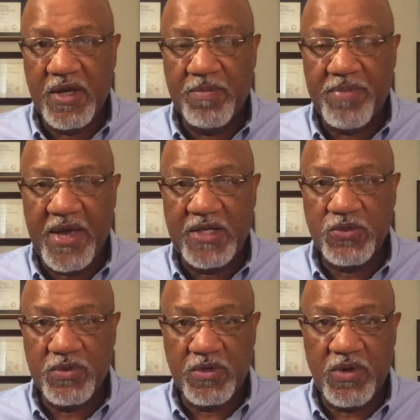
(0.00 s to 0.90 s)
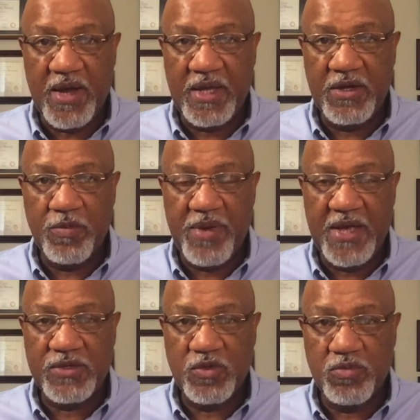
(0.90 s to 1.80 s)
password cracking or
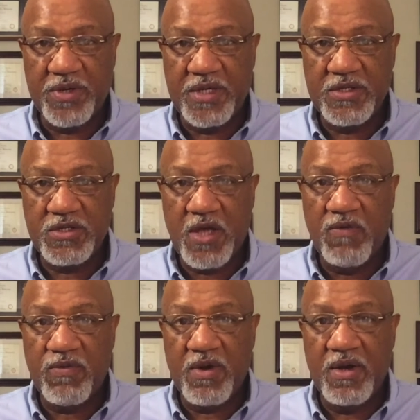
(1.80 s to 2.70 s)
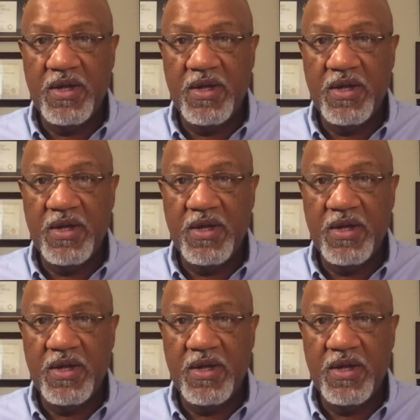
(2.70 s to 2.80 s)
password breaking software.